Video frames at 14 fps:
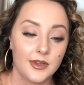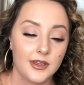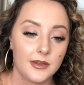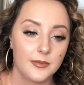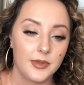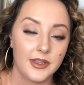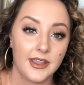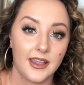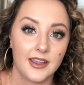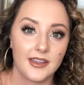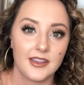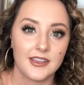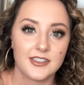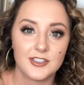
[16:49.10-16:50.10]
But yeah,
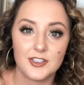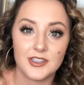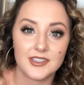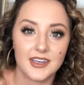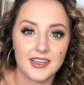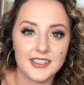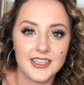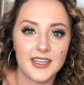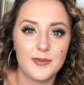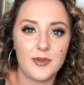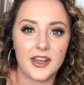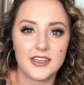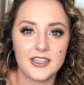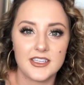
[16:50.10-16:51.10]
it's just gonna take
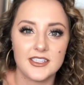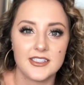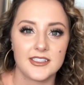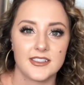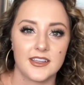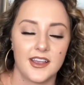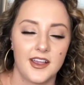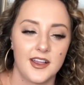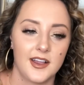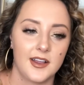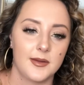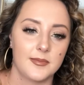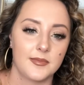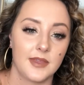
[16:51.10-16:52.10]
practice
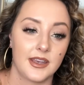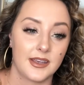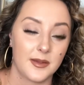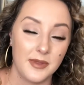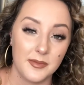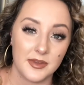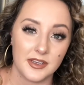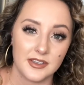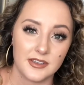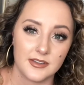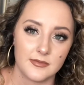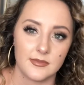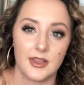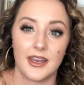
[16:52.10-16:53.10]
and commitment.
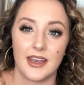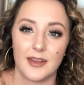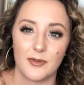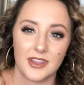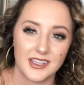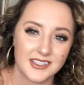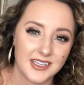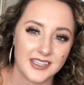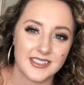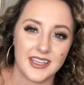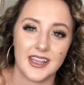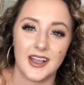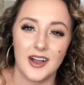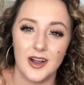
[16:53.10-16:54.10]
And I realized I
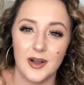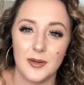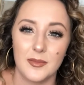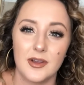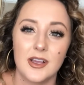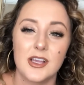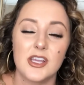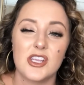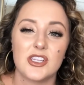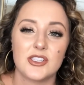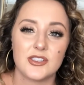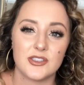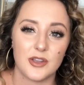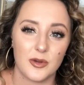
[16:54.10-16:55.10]
say
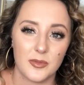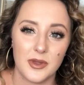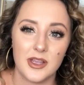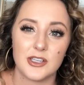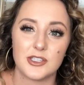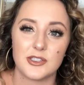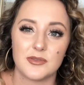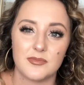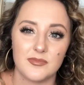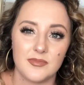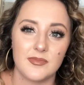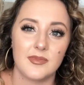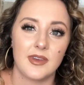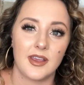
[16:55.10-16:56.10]
so much
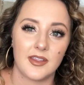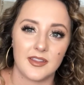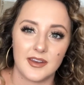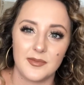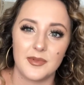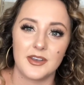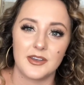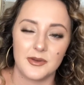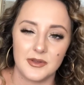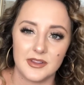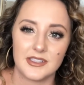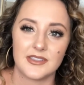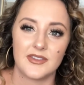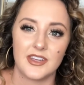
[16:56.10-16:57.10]
now that I've been doing
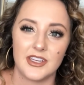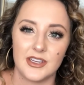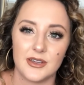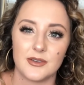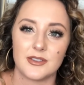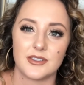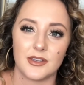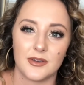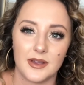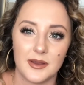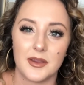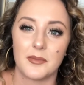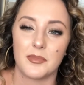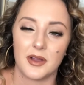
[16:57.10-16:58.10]
this video, so
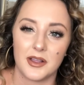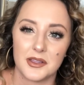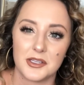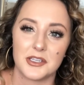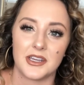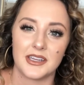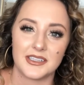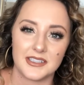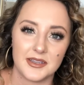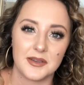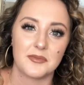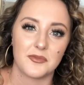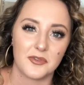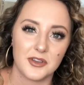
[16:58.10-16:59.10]
I apologize.
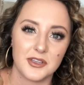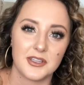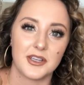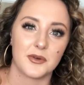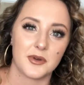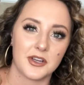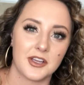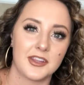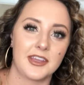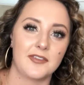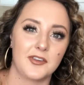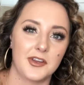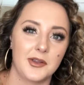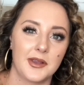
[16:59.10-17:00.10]
I'm really gonna work on
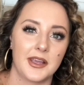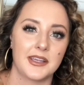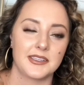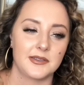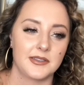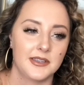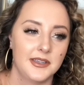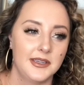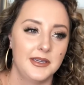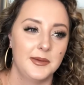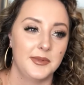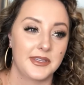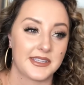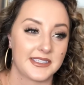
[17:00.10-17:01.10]
that for you guys
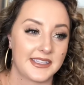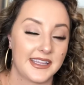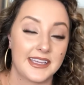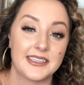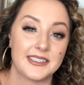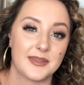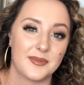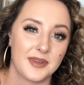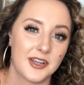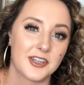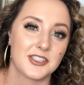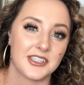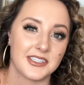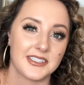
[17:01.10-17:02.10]
because that is
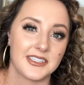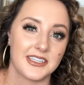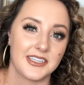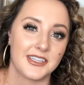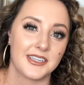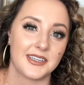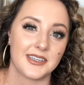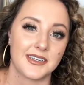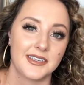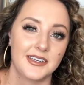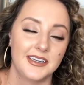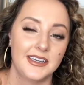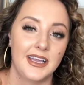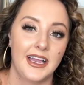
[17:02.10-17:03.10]
obnoxious to hear.
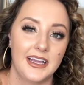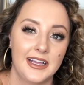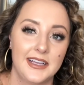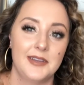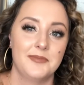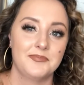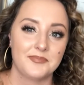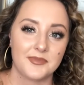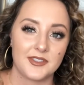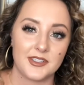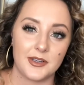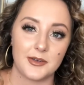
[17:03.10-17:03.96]
So